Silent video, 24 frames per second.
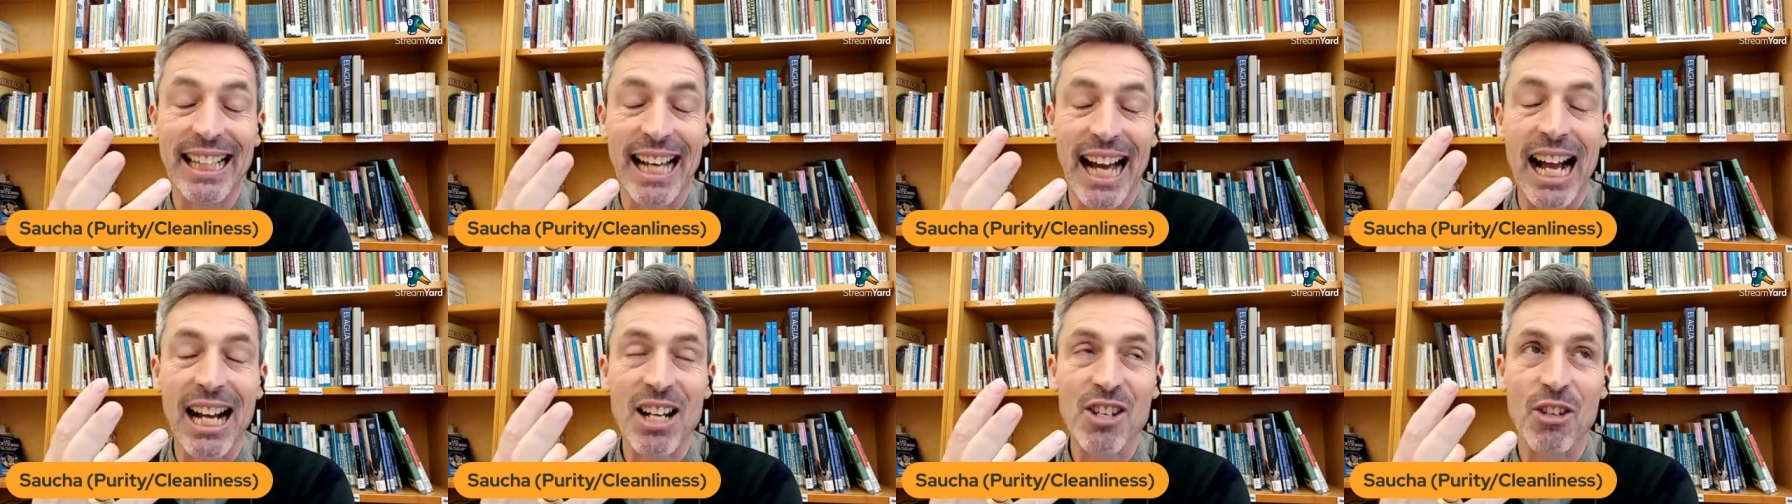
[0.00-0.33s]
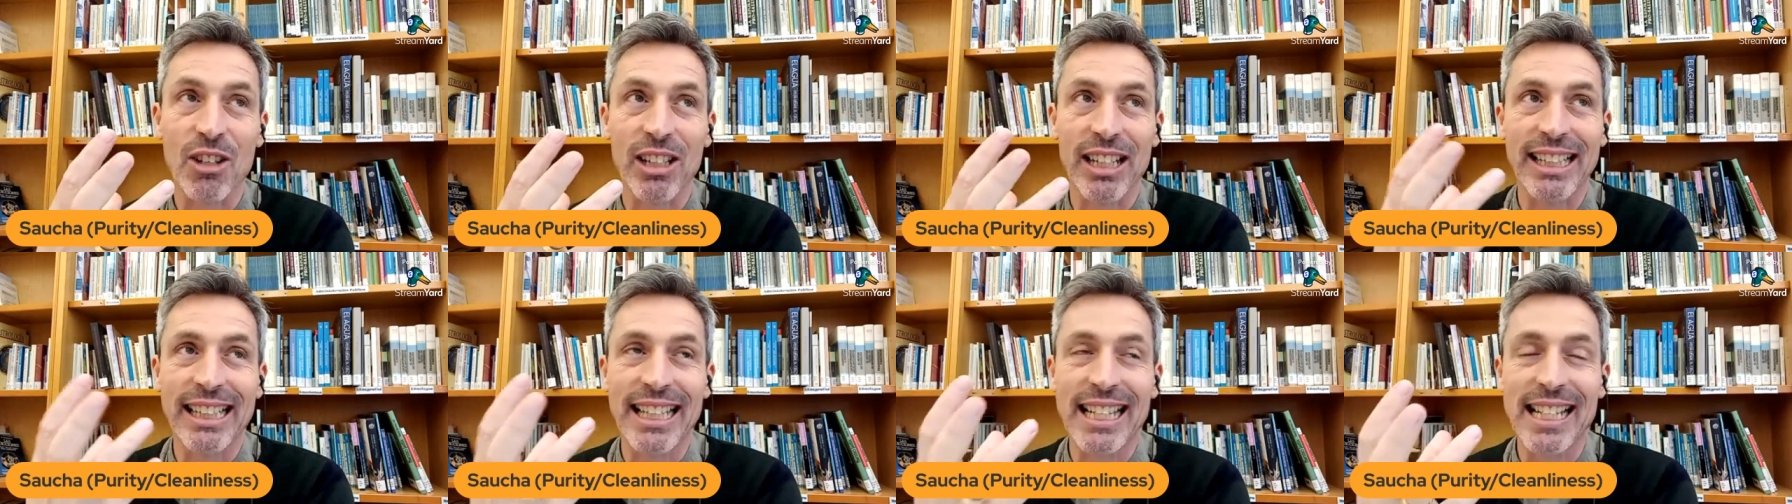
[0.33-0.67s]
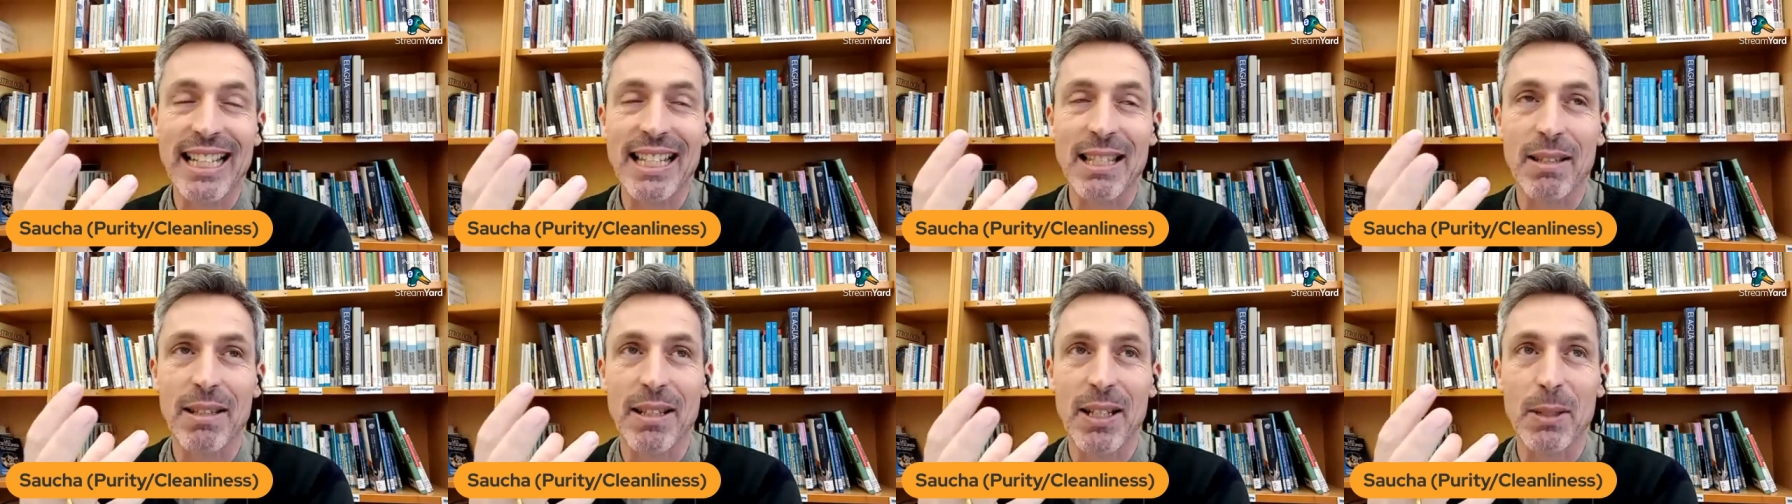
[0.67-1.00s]
actually
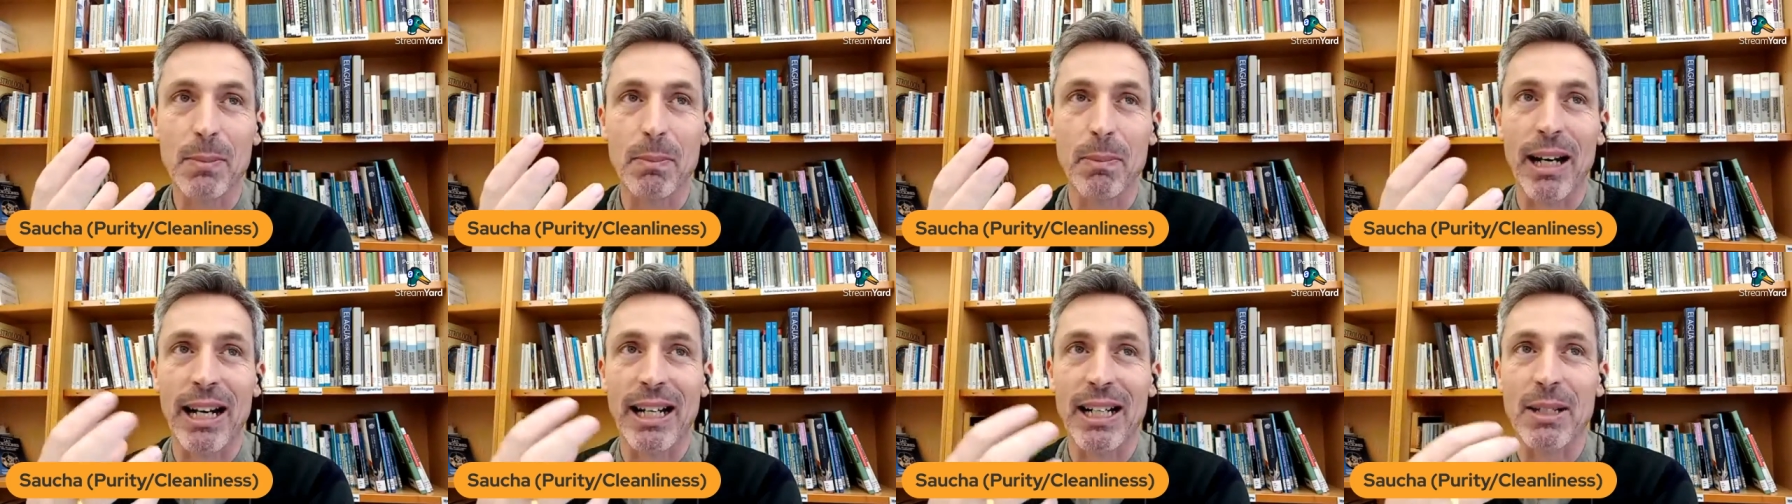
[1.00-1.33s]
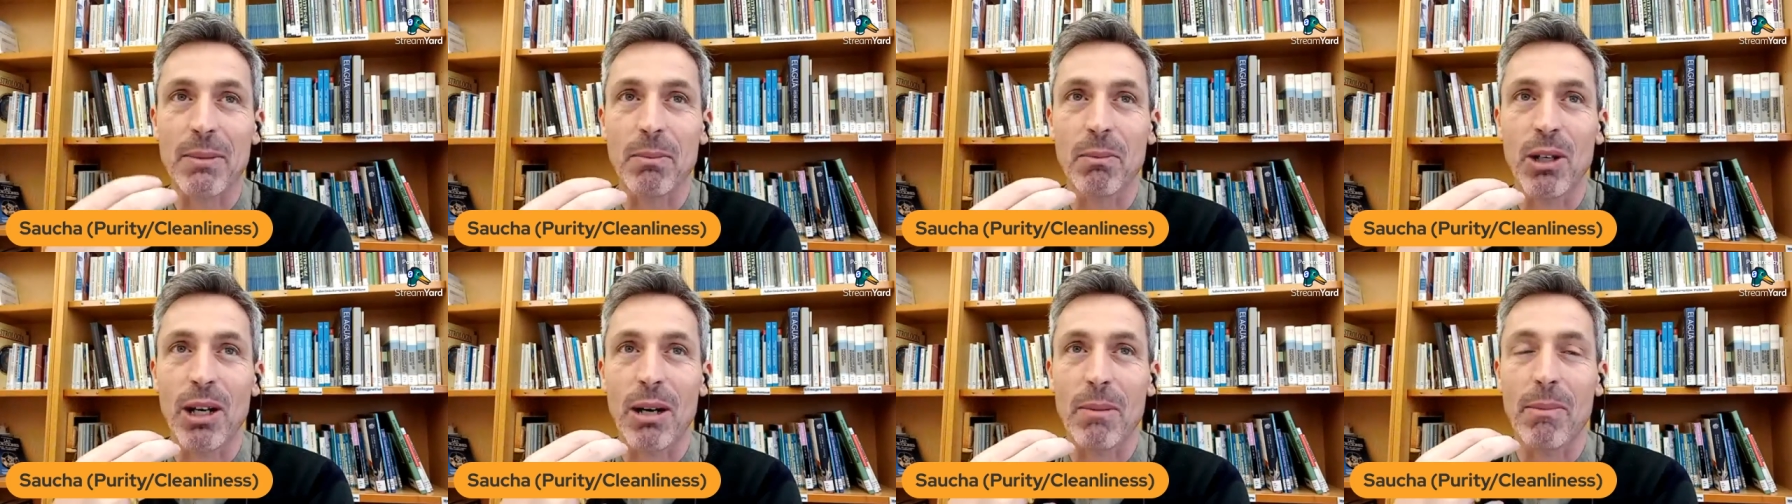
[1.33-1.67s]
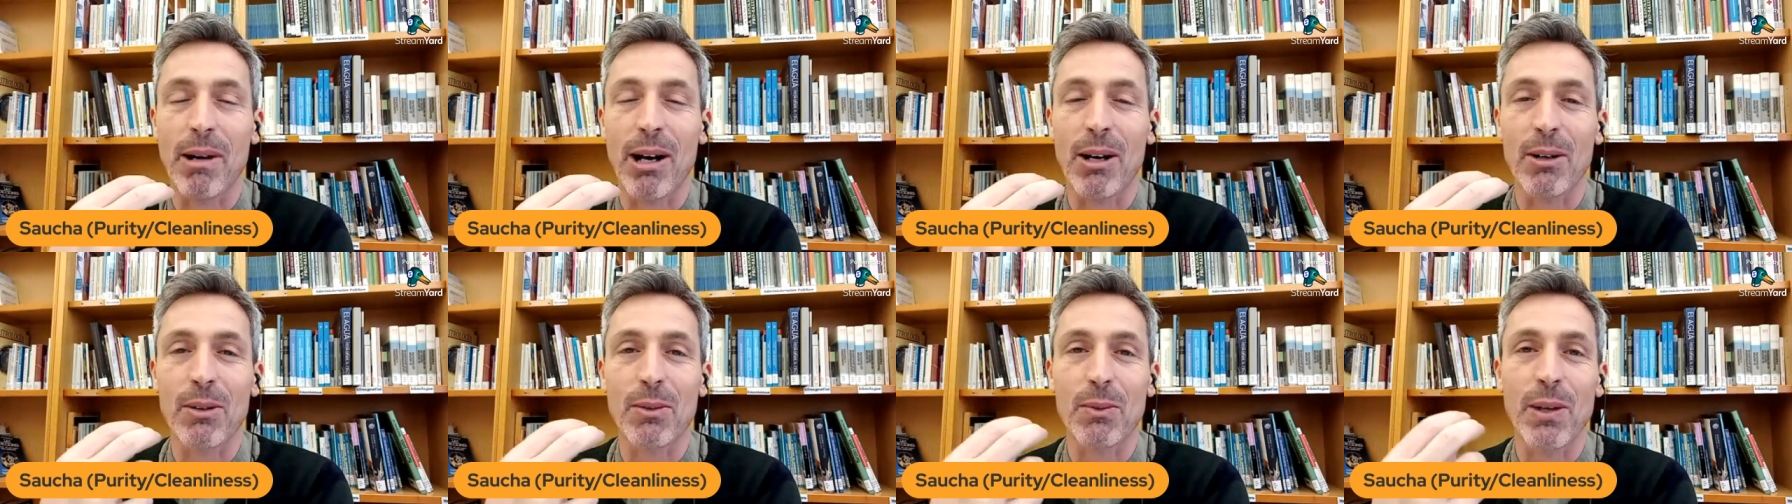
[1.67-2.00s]
this this part is more about